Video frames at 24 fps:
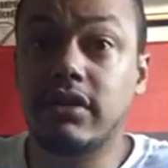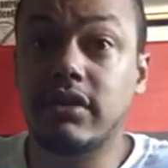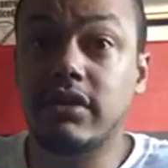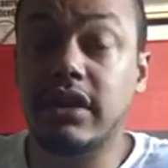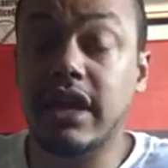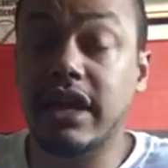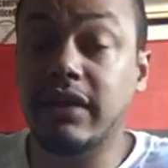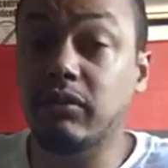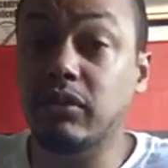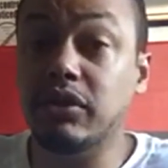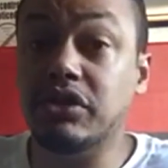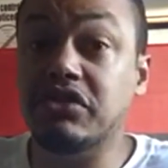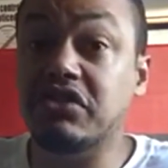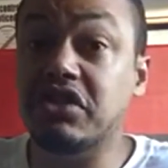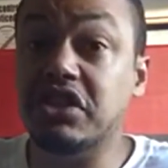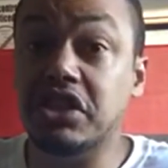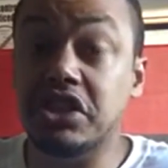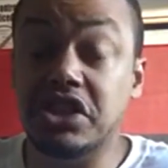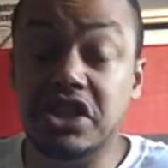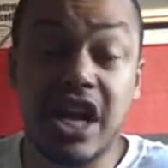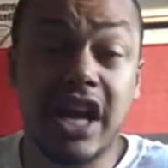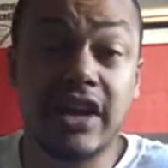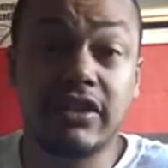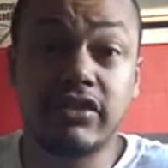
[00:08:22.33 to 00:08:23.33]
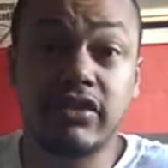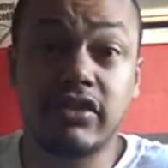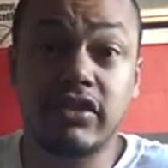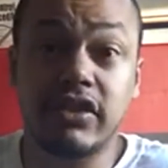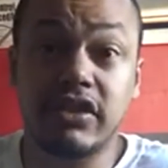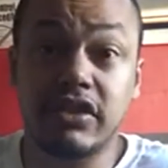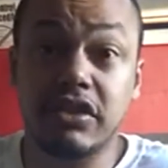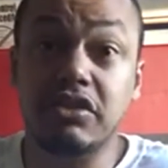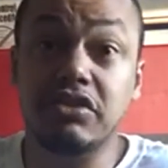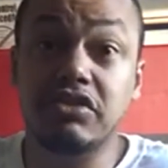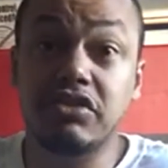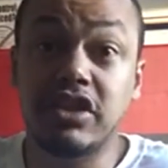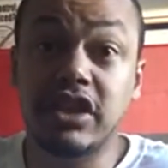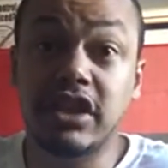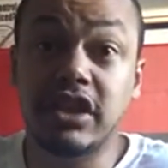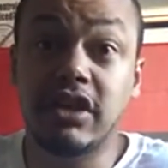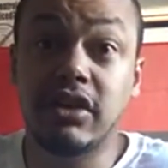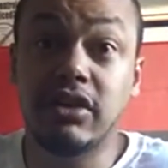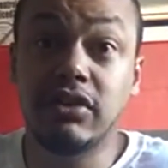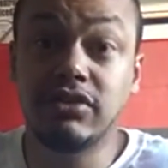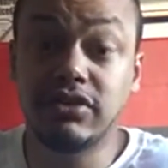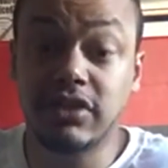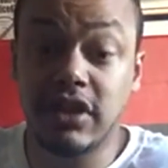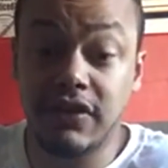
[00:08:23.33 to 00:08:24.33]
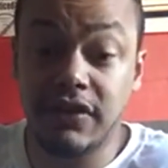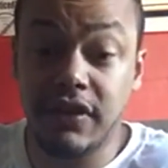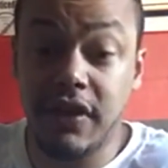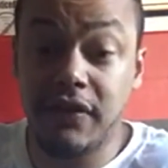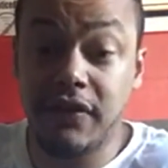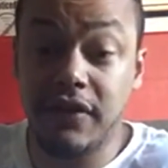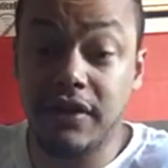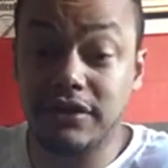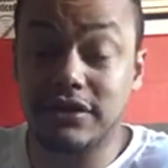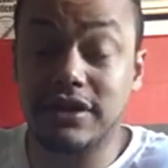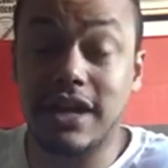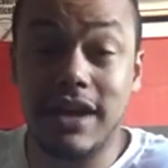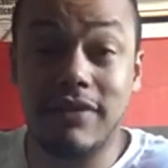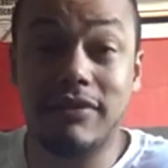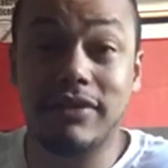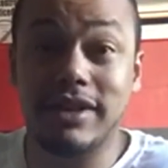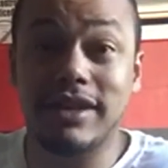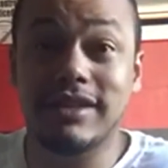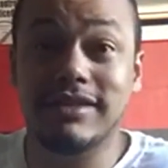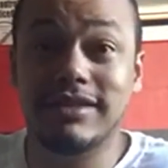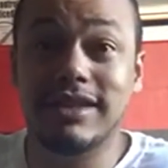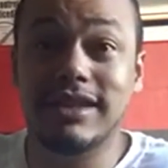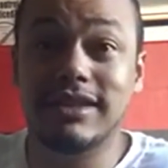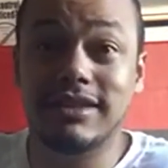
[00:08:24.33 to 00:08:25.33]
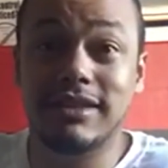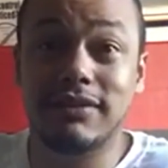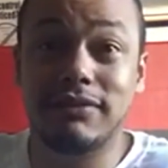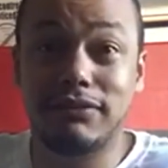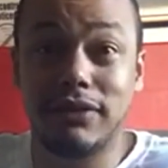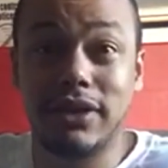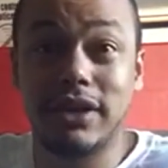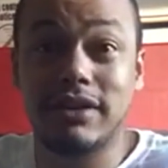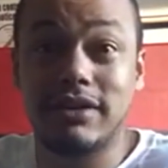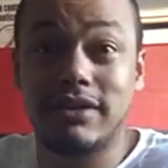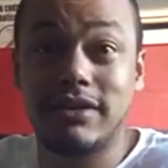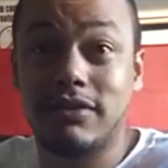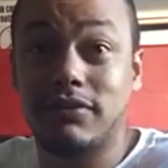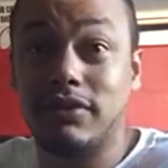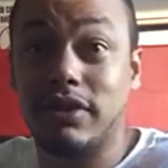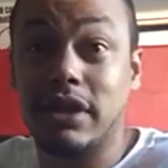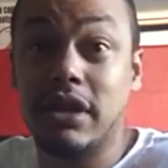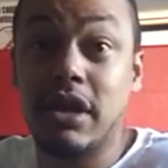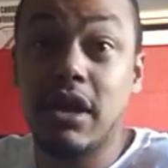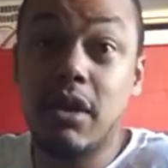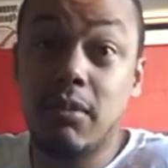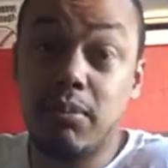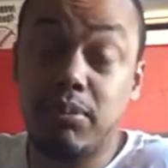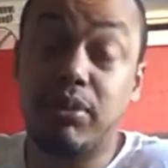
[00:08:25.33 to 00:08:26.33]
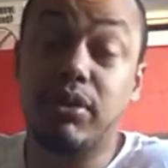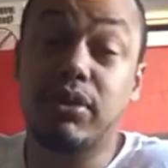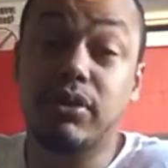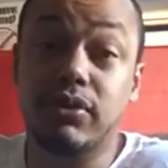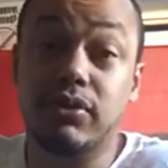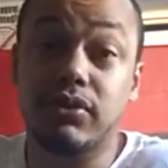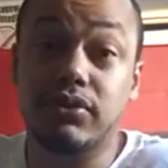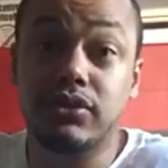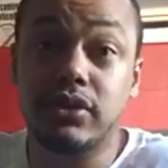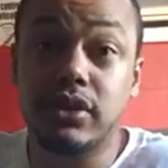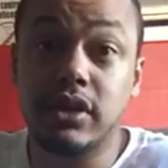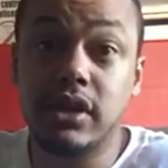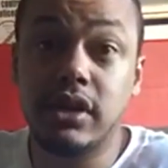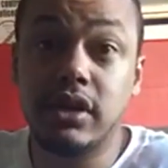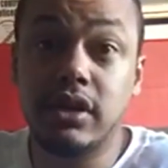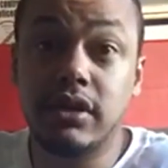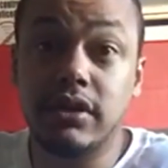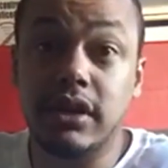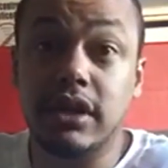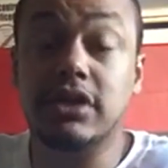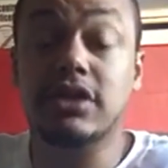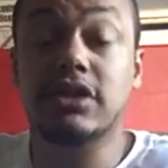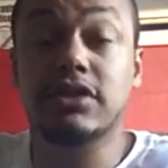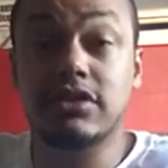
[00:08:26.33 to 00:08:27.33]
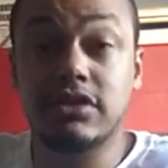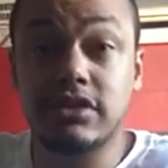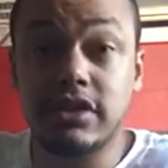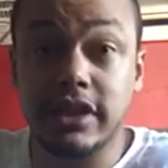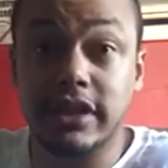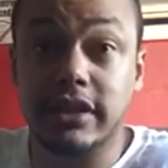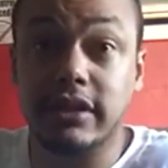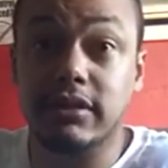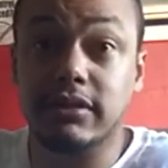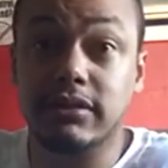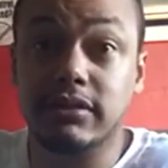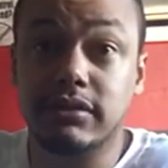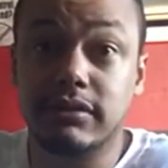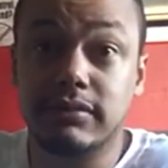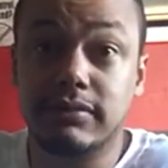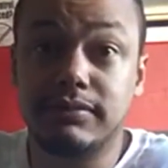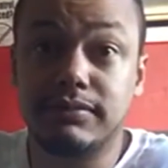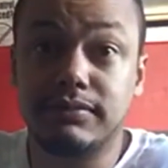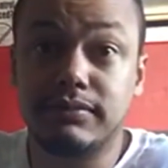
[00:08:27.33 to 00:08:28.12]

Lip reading: that would suggest that you're sickos, and then there's evidence that definitively proves that you're sickos.